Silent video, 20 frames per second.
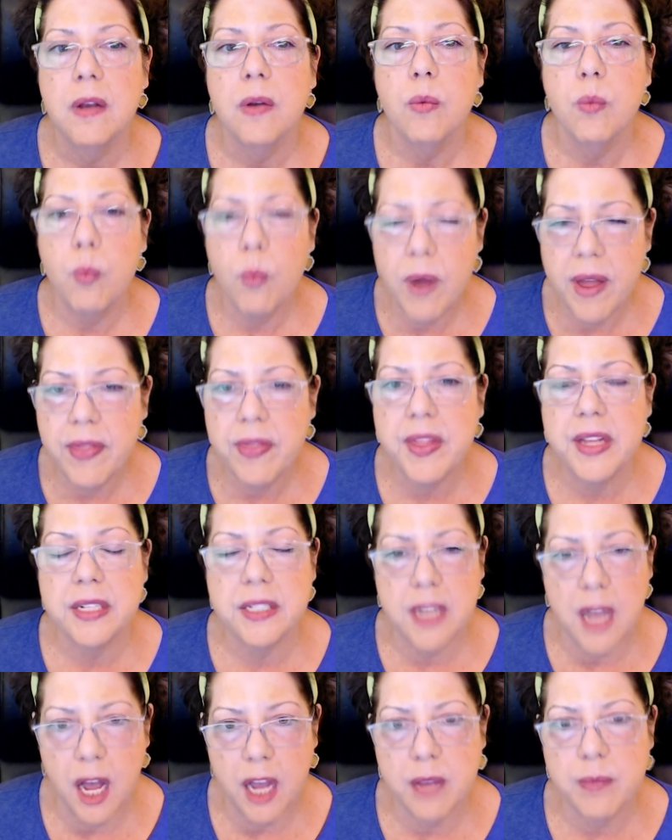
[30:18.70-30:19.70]
when the
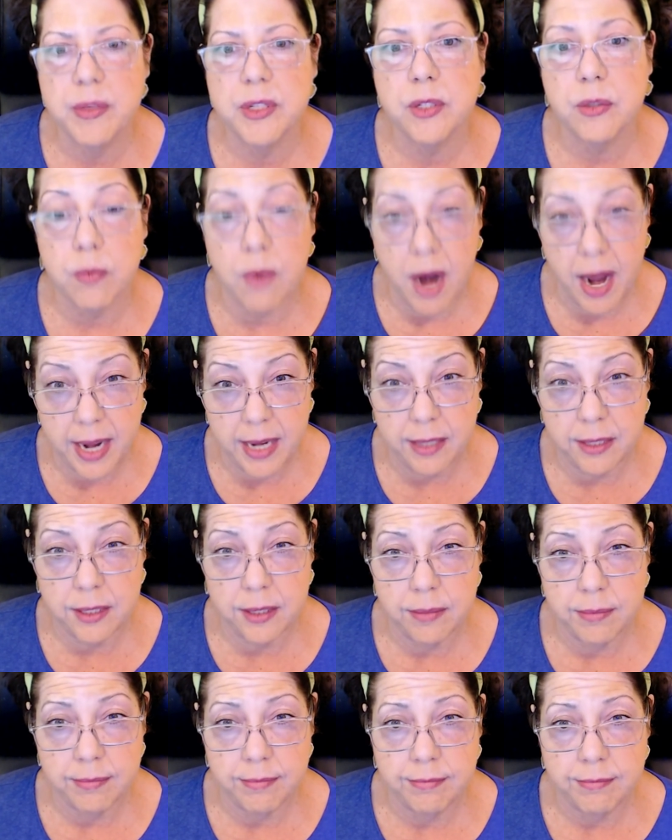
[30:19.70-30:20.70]
time is right,
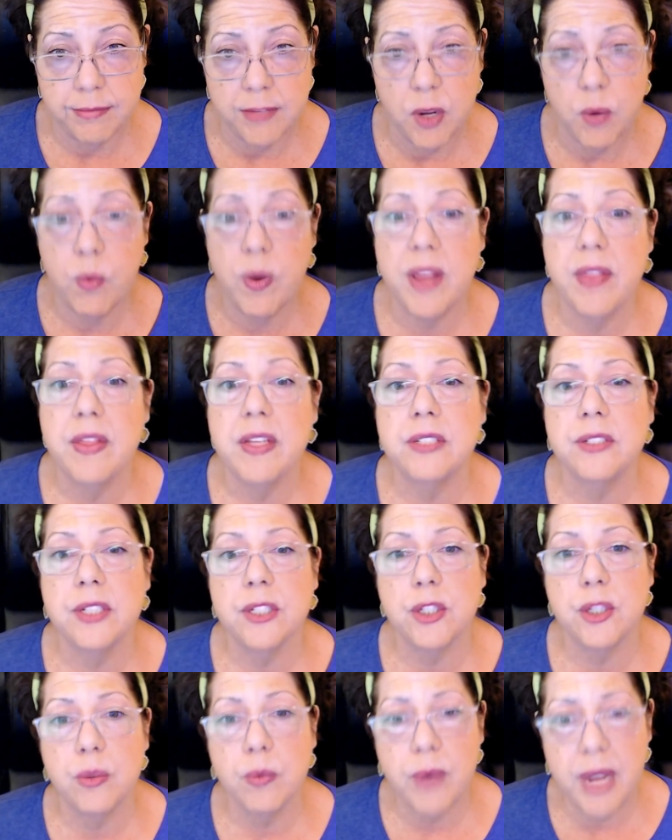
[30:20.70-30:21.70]
when the
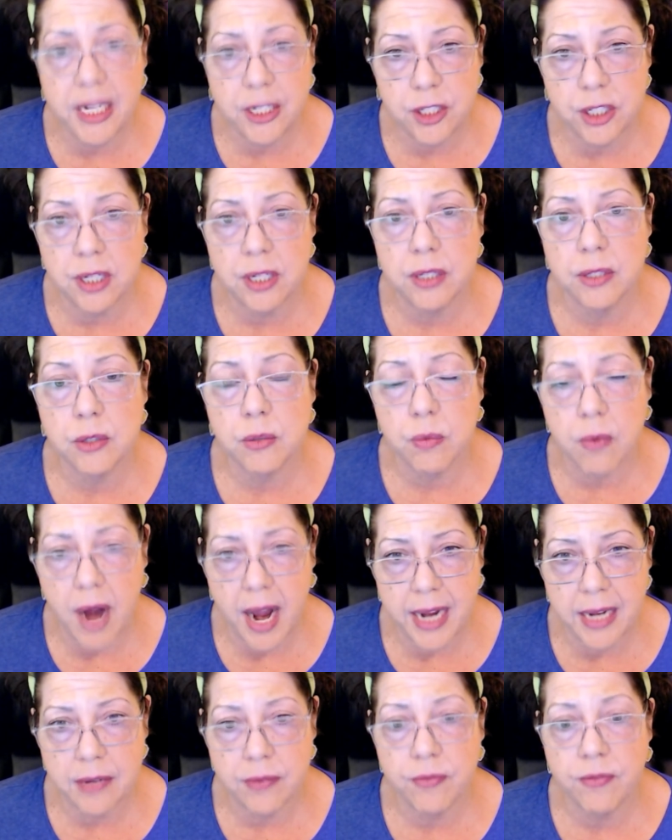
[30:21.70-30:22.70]
situation is
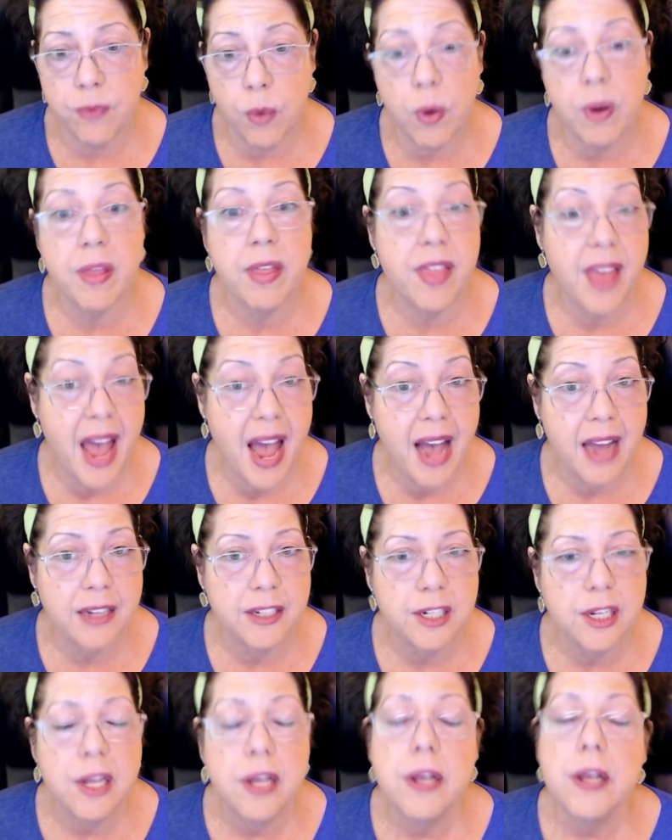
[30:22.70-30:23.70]
right for
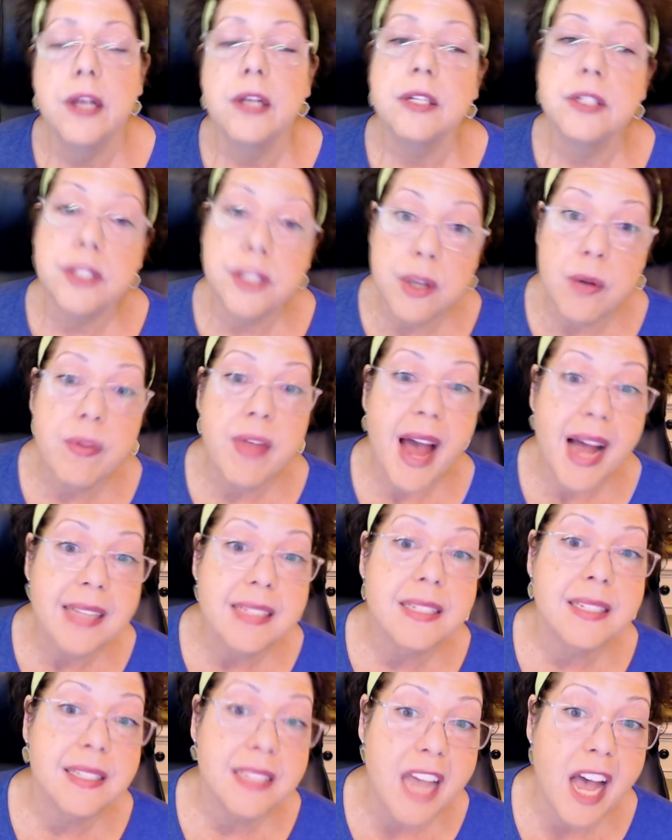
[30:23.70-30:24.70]
that. So that
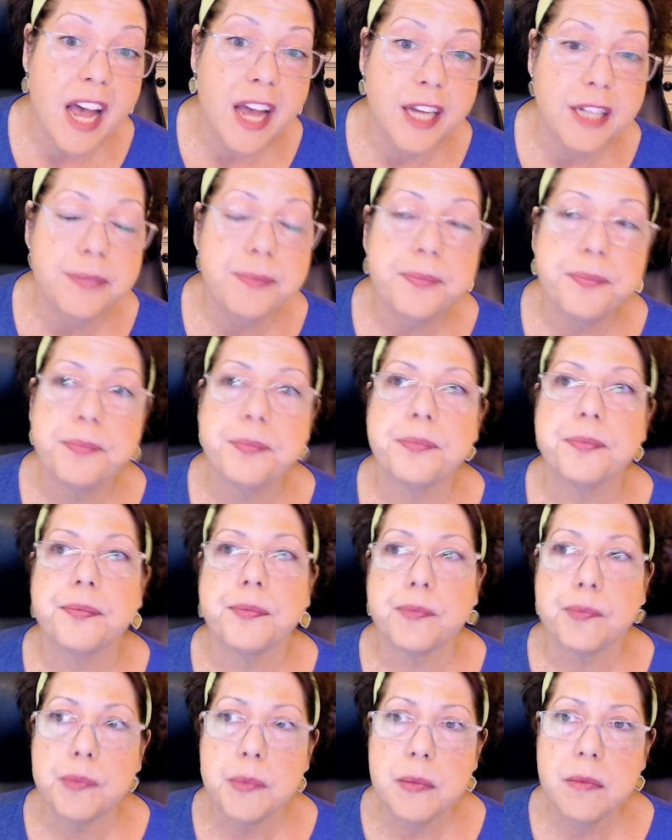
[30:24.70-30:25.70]
said,
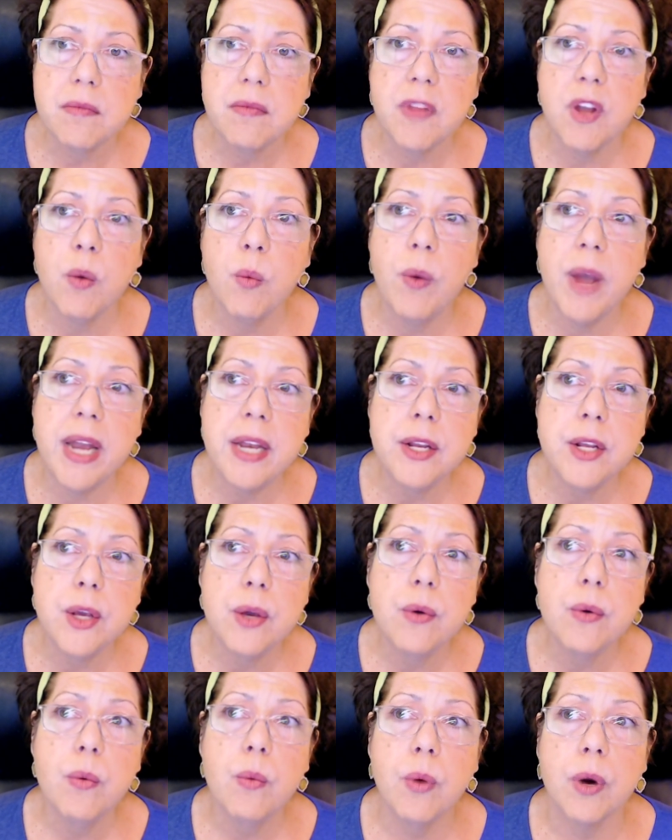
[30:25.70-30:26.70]
when
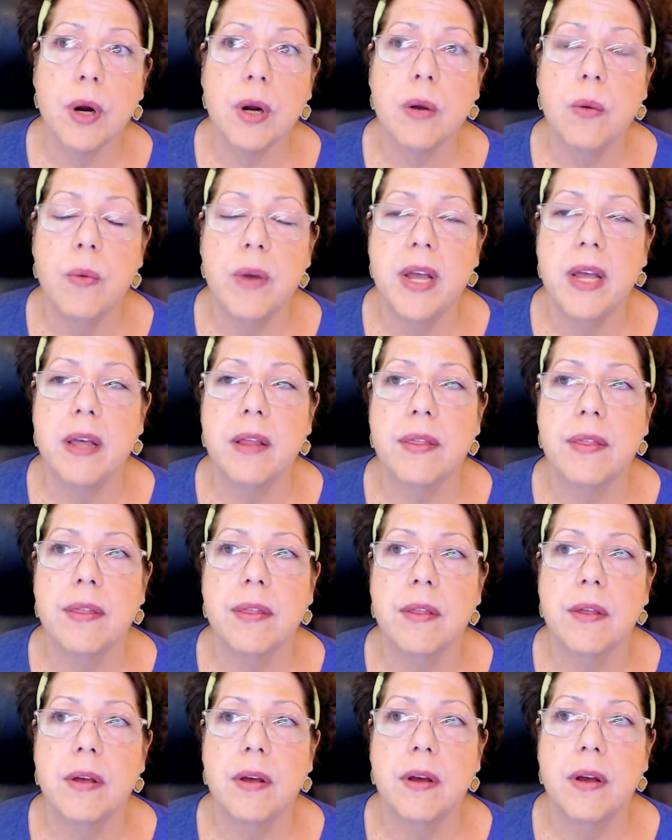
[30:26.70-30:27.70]
you work with
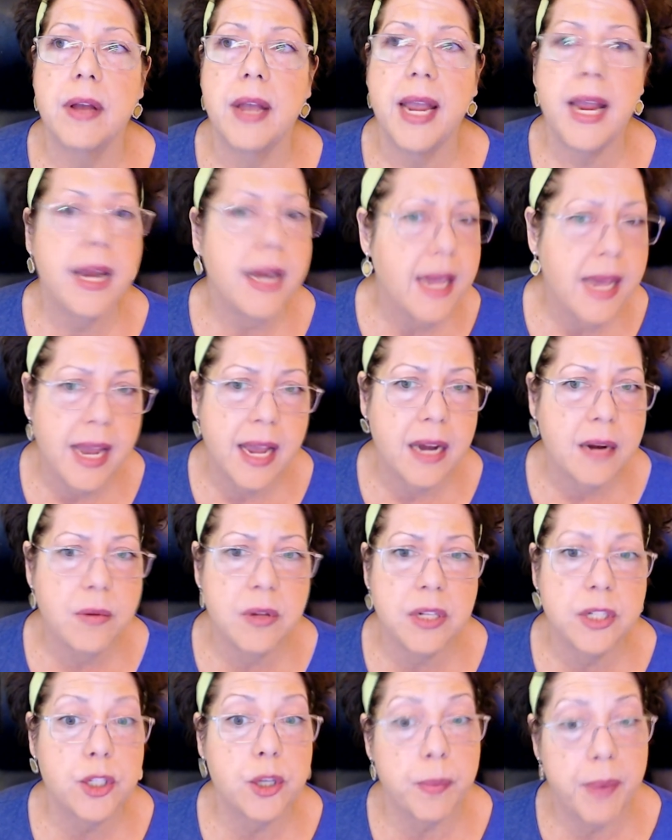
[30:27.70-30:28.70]
any
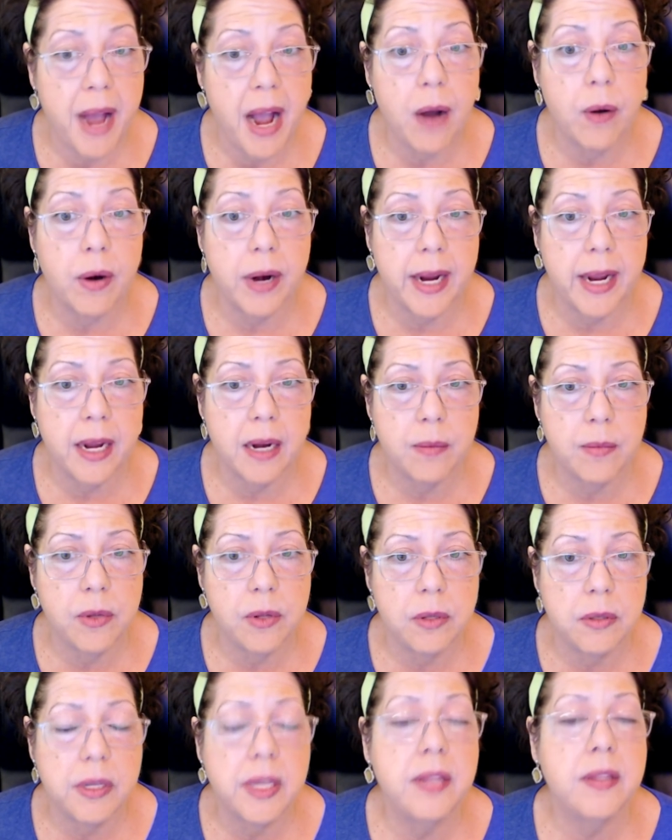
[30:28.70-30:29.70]
animal as your power
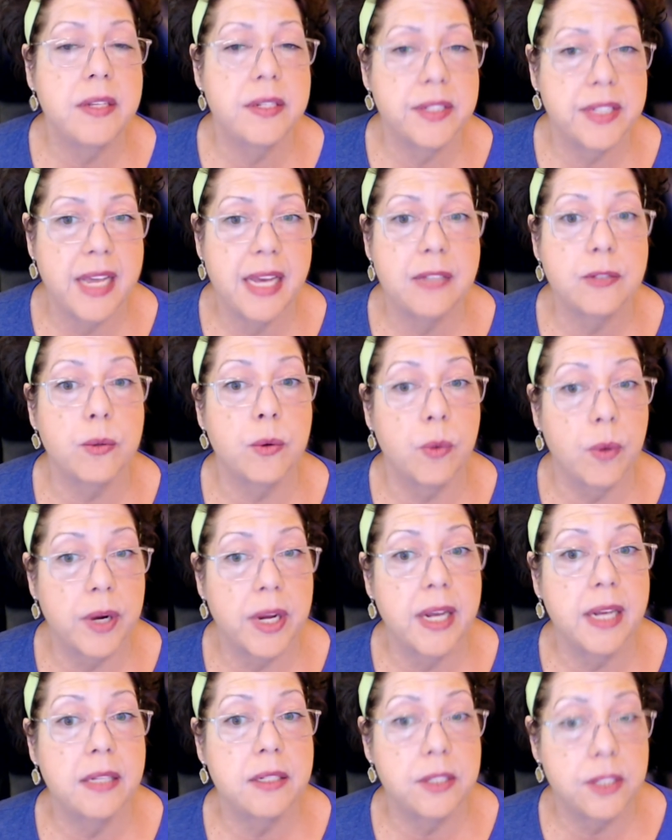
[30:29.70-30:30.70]
animal, in this case, we're
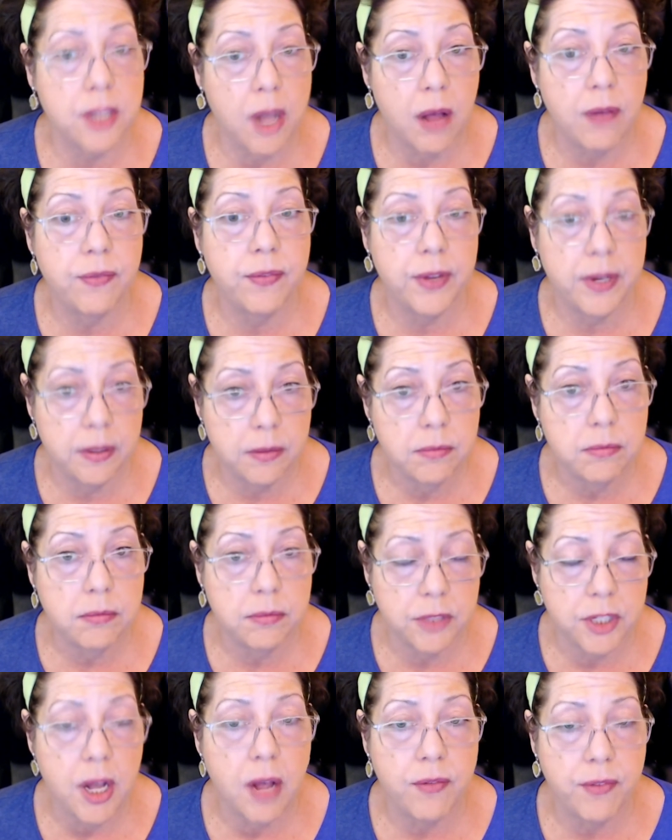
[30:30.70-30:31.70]
working as dolphin
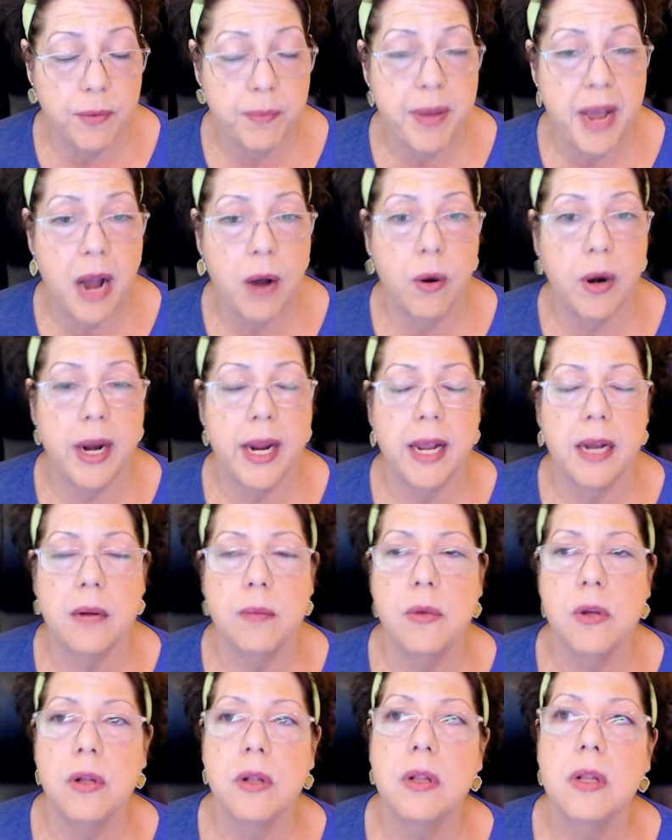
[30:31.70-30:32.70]
power
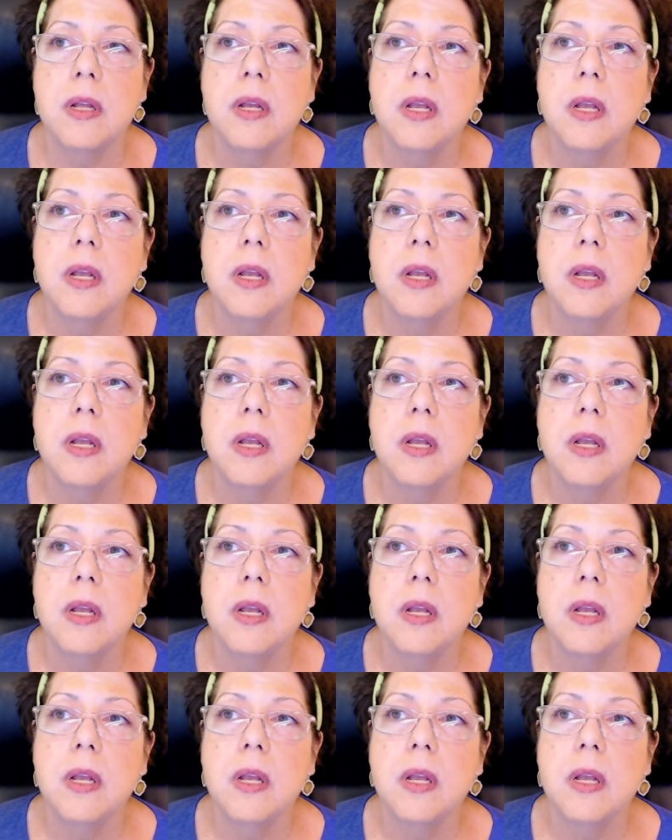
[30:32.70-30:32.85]
animal,